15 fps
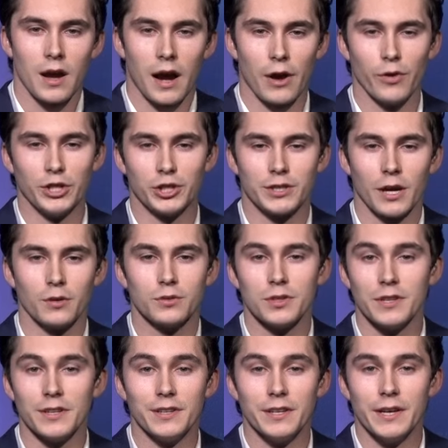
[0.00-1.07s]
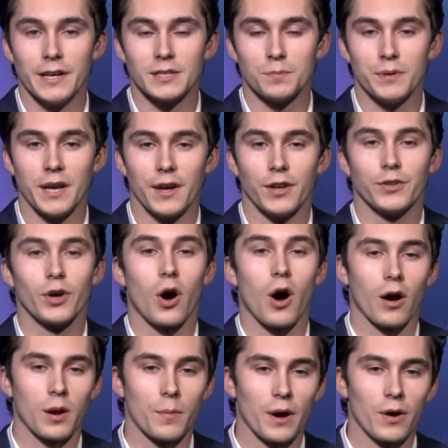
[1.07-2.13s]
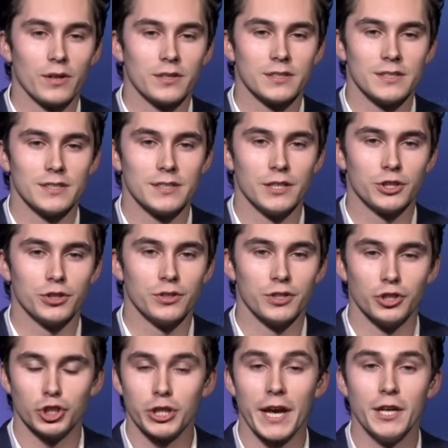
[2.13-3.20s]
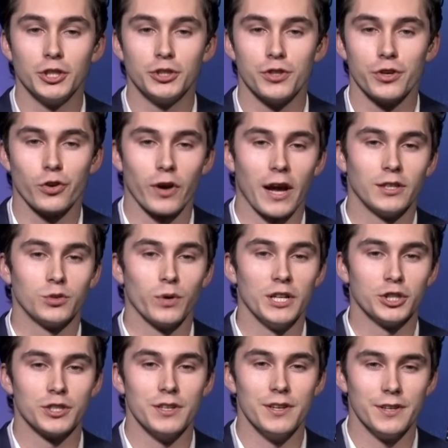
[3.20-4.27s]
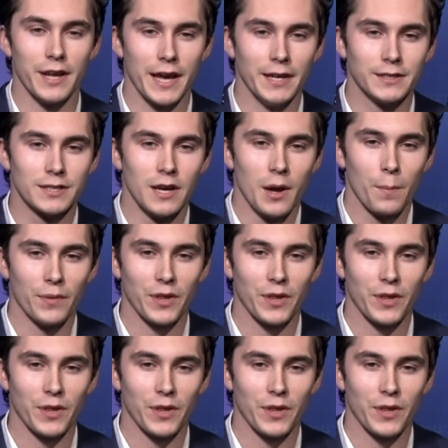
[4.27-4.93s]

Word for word: I reached out to the DSBN to talk about its decision to change the graduation dates,